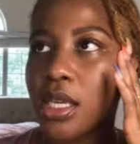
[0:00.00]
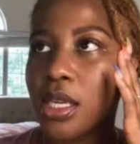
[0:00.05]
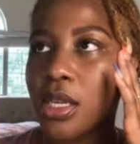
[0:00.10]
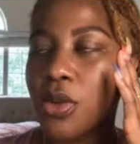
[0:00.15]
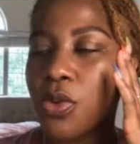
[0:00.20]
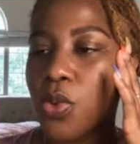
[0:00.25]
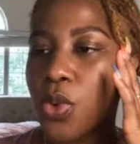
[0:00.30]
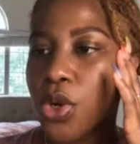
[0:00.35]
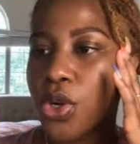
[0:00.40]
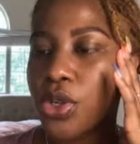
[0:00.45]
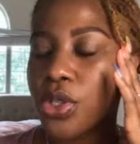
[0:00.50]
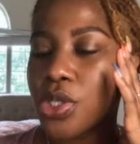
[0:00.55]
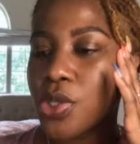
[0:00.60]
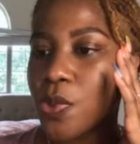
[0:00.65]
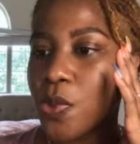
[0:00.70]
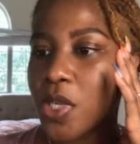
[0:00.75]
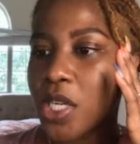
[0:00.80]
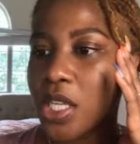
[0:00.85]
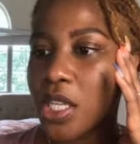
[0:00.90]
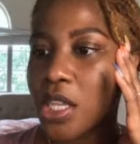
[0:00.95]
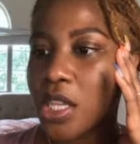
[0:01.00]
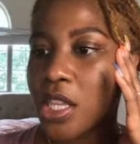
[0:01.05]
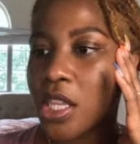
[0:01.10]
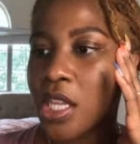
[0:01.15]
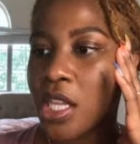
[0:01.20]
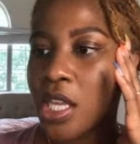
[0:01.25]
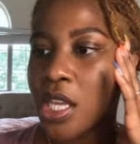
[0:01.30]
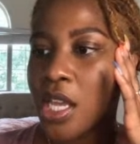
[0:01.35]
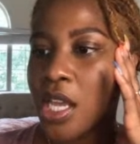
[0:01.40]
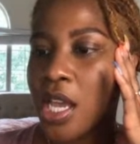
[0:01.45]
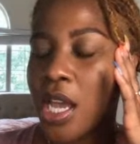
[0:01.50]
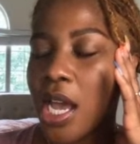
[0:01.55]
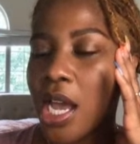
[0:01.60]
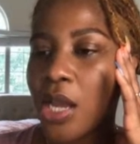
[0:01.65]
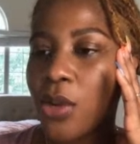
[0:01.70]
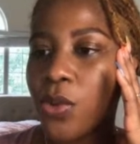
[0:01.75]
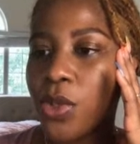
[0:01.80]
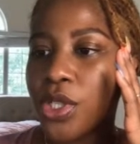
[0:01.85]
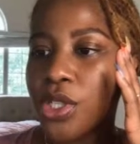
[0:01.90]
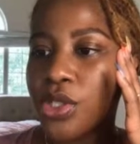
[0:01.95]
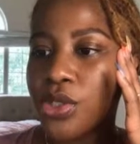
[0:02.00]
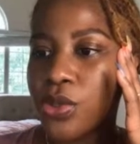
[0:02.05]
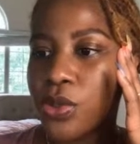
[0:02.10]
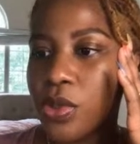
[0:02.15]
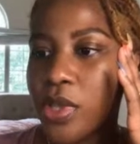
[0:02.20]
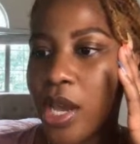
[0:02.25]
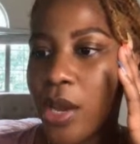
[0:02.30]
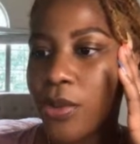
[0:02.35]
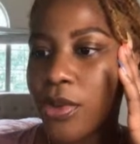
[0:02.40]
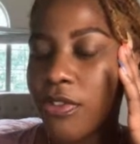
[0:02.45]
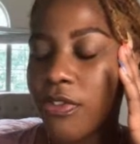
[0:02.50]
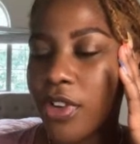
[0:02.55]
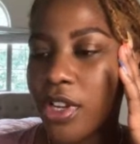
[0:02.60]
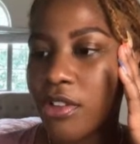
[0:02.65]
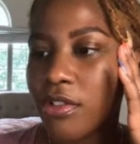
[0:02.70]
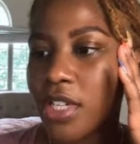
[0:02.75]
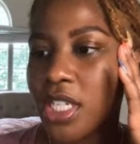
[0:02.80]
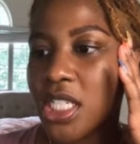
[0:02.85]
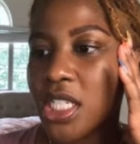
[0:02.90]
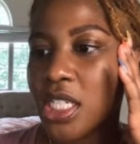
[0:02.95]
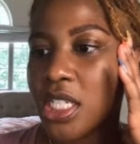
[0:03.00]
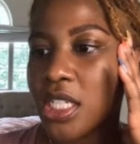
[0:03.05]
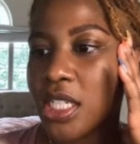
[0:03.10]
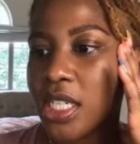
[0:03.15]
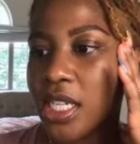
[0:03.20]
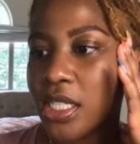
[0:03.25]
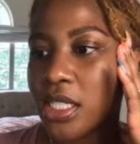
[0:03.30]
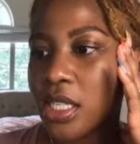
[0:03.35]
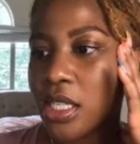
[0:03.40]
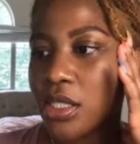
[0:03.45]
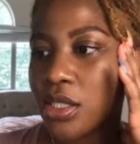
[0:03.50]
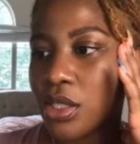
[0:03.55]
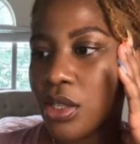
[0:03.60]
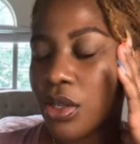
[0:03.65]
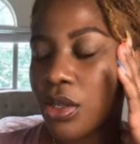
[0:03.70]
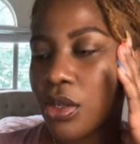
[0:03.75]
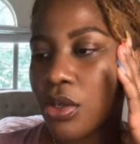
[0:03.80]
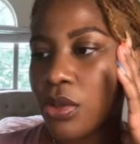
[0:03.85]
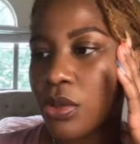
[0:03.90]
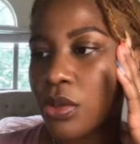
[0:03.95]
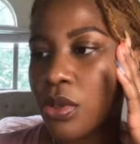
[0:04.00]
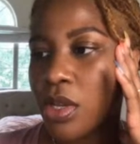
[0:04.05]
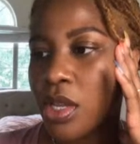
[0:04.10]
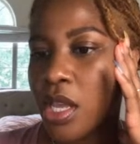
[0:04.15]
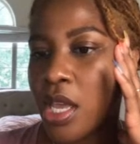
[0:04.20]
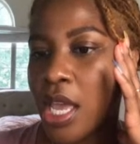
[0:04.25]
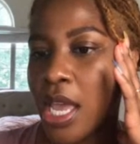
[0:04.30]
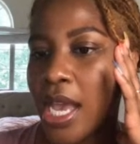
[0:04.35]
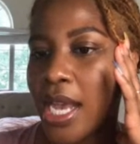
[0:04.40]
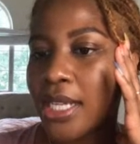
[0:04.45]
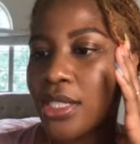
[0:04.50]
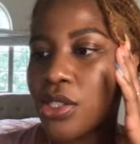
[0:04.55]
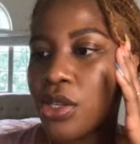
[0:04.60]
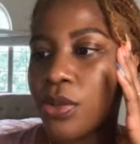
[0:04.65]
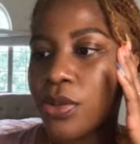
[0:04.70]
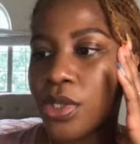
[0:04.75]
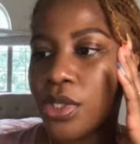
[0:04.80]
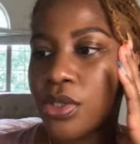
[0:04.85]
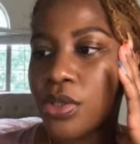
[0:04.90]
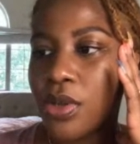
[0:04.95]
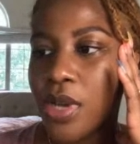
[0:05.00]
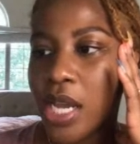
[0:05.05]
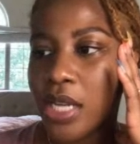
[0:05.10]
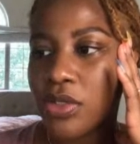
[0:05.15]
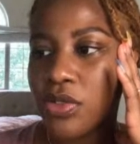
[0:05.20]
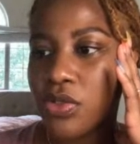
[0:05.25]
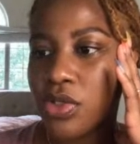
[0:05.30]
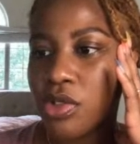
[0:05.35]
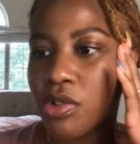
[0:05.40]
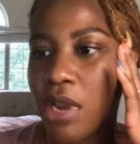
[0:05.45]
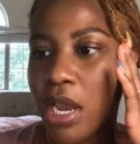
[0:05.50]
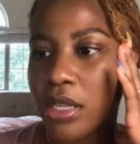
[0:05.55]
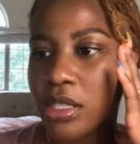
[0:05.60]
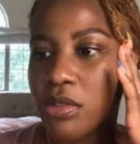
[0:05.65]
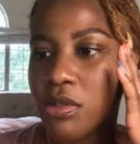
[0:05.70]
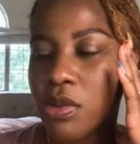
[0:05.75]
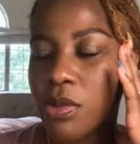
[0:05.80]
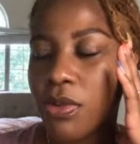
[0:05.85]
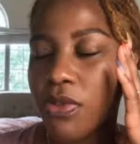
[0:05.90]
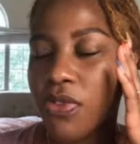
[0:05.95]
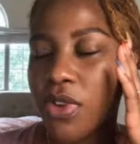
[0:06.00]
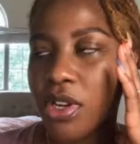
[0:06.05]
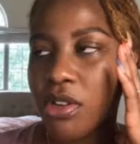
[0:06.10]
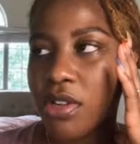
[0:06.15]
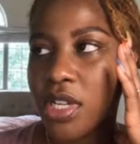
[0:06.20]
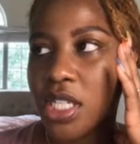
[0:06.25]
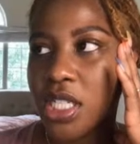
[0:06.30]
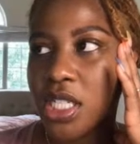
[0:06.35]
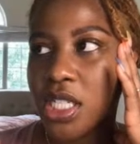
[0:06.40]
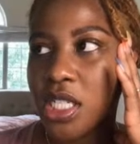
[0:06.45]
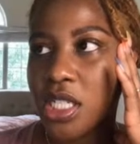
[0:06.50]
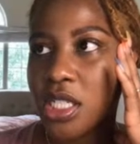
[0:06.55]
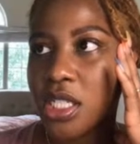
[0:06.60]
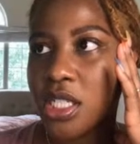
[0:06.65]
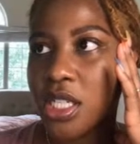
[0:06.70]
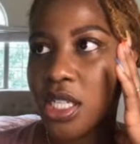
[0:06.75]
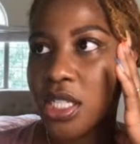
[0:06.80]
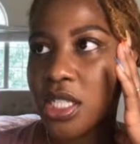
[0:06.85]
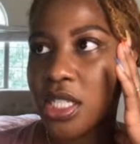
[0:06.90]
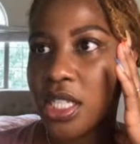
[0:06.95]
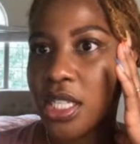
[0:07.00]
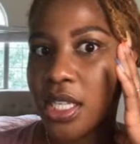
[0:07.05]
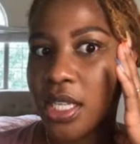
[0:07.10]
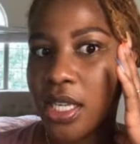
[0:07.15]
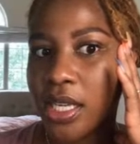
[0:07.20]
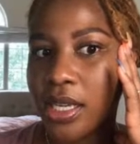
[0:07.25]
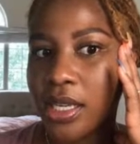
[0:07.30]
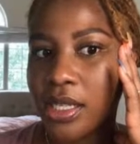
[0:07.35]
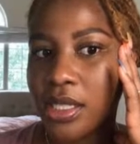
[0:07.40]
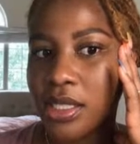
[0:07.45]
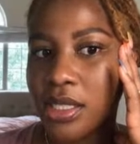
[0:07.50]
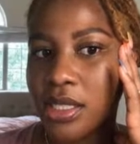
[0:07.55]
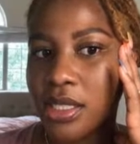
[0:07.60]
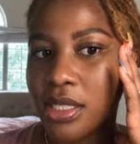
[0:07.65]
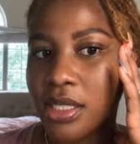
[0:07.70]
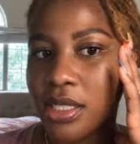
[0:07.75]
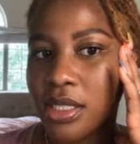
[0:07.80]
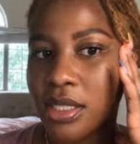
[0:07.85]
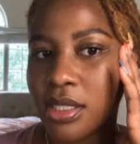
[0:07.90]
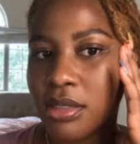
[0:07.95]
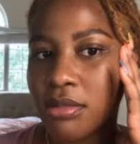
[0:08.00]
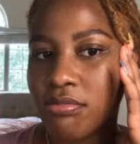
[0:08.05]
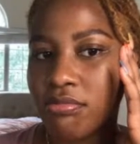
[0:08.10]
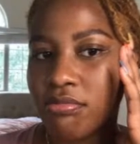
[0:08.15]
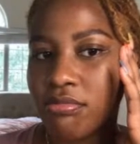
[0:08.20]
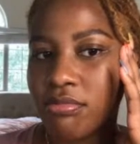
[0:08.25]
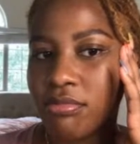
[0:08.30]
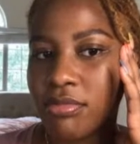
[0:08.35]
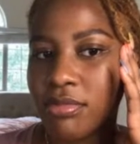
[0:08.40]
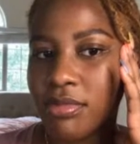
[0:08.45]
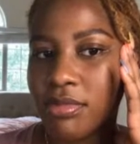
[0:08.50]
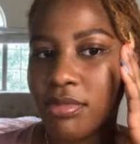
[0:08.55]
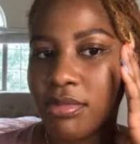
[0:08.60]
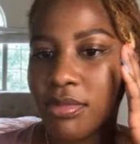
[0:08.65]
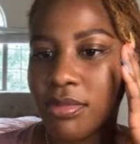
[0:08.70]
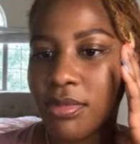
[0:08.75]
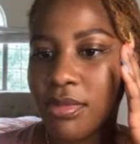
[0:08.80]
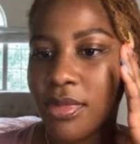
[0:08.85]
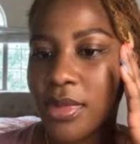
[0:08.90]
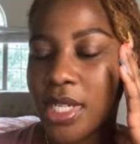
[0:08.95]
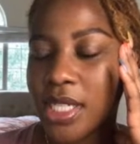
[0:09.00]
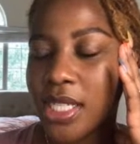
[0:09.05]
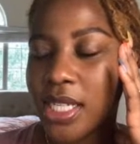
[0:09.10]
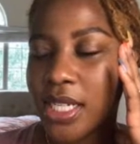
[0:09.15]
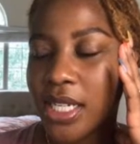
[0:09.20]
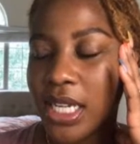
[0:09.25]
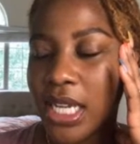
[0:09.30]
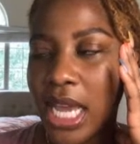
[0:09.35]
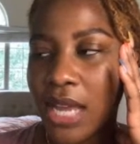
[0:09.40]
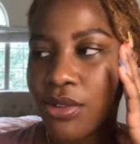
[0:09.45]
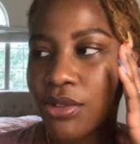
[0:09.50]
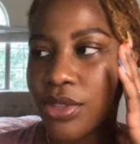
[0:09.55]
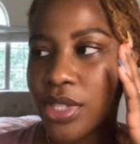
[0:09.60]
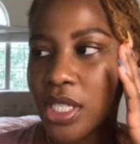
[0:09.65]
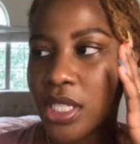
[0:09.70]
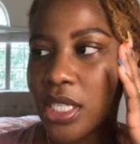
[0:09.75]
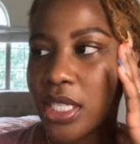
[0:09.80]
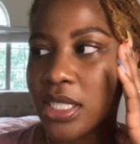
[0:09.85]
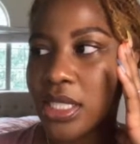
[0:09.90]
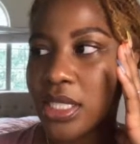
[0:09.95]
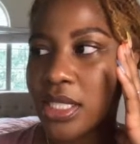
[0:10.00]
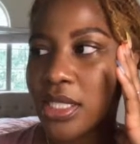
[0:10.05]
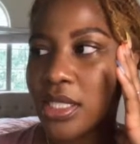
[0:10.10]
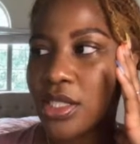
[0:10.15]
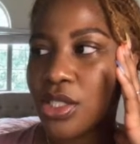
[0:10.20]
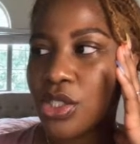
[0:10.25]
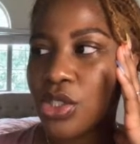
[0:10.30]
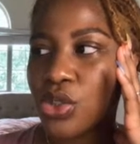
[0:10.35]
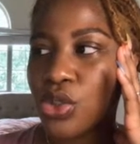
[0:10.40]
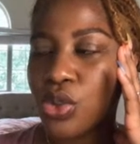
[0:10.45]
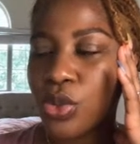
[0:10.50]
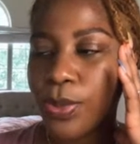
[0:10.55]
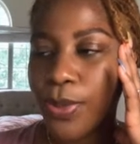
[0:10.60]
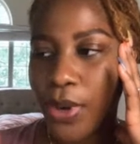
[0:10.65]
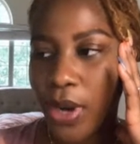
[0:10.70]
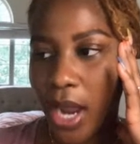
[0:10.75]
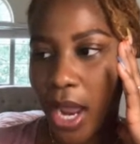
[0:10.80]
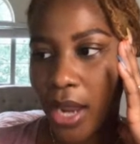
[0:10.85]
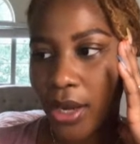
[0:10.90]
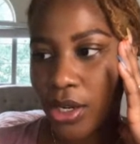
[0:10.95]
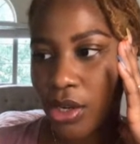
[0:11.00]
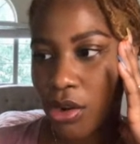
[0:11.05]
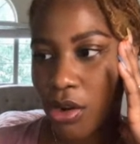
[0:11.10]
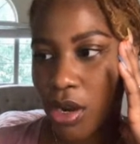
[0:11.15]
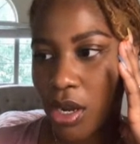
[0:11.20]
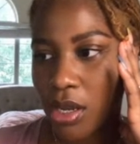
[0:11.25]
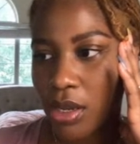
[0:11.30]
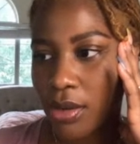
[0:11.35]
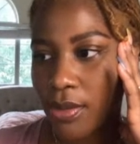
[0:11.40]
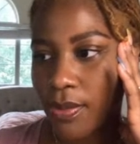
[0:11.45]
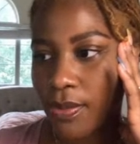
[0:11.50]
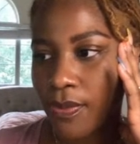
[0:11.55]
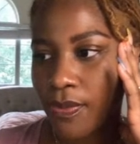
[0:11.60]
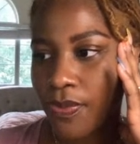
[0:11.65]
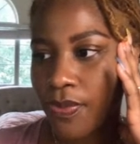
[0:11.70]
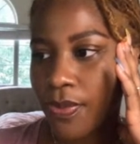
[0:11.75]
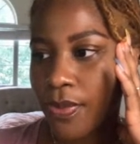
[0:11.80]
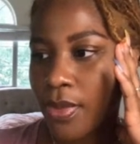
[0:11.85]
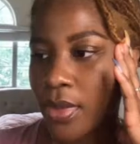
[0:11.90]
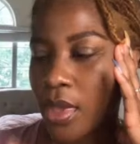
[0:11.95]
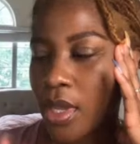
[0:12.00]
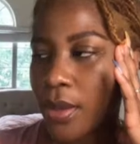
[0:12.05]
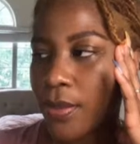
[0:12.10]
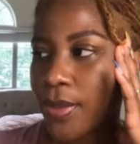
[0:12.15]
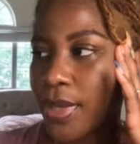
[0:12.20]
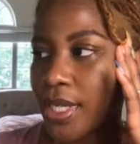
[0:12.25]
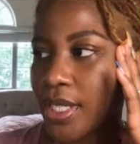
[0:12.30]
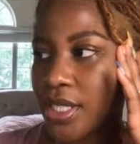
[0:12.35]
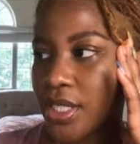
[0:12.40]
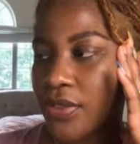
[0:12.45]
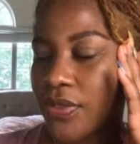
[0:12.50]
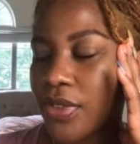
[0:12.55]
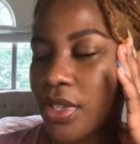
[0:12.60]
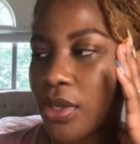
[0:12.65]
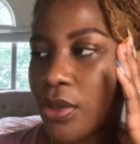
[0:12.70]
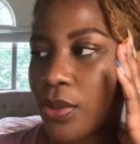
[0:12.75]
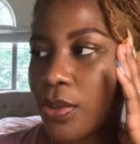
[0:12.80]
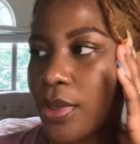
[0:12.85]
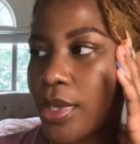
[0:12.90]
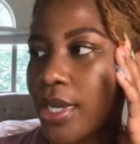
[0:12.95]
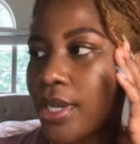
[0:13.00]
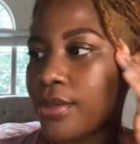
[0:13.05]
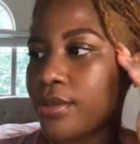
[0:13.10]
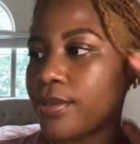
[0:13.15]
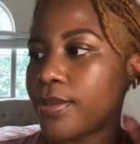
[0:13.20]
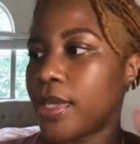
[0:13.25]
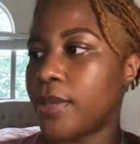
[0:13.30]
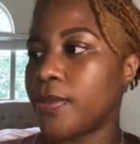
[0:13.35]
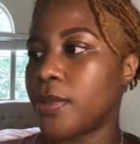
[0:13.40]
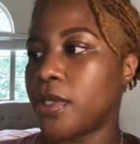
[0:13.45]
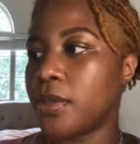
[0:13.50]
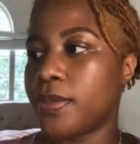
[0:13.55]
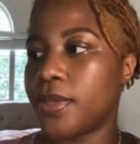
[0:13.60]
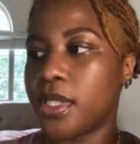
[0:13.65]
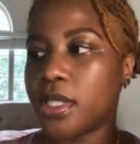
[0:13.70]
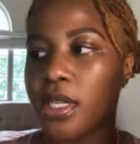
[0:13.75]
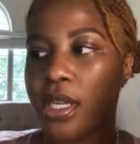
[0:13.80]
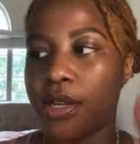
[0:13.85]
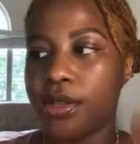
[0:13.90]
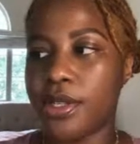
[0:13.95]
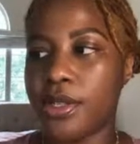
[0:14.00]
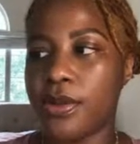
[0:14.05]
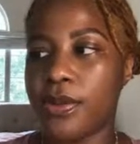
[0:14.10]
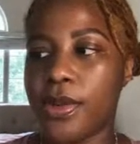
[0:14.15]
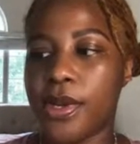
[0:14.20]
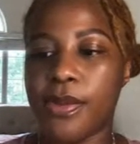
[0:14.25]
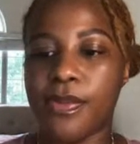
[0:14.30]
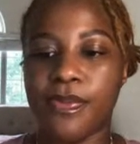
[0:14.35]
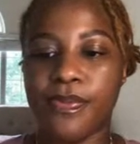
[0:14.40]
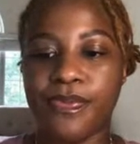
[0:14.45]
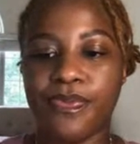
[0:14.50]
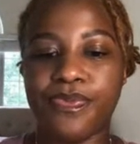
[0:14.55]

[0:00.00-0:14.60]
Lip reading: keywords with? I want to do that with federation and SSO. I don't want to do Active Directory with federation just in case, like, I don't think that's super accurate, but I need to figure one out, but I'm going to put it down anyway.